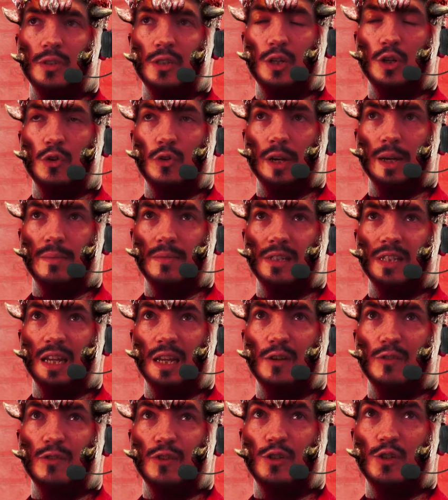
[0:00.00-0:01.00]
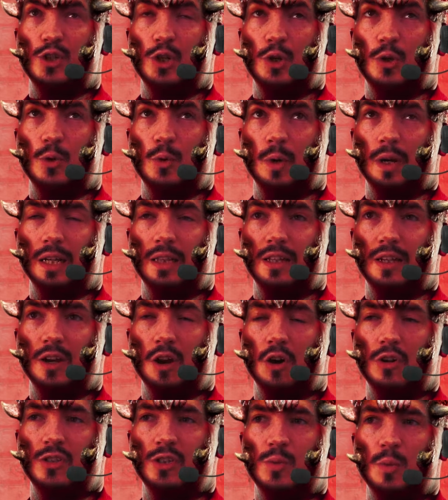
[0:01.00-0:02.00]
There was a cream tea for two in the
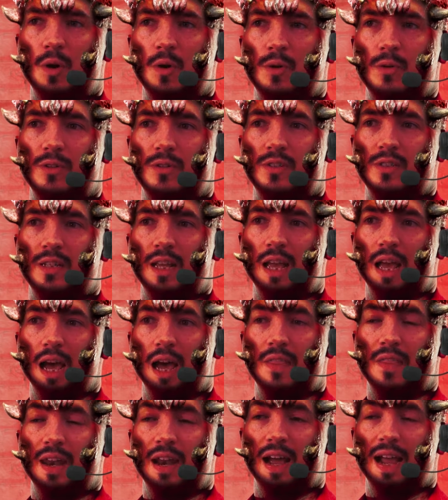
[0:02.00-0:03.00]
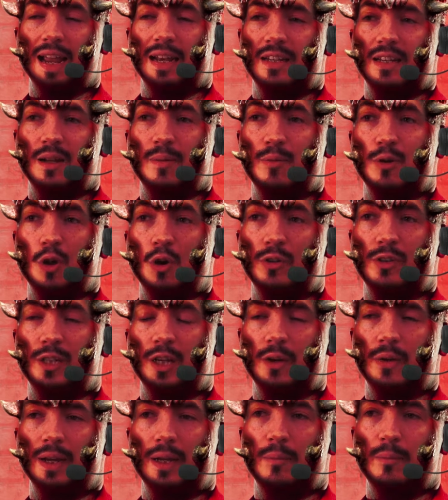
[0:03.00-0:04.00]
Cotswolds, and then I ended up not
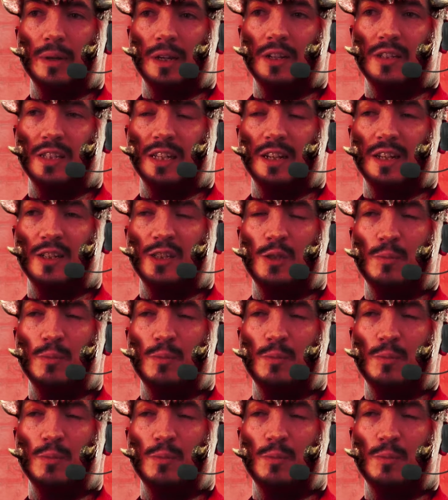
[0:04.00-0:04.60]
going because it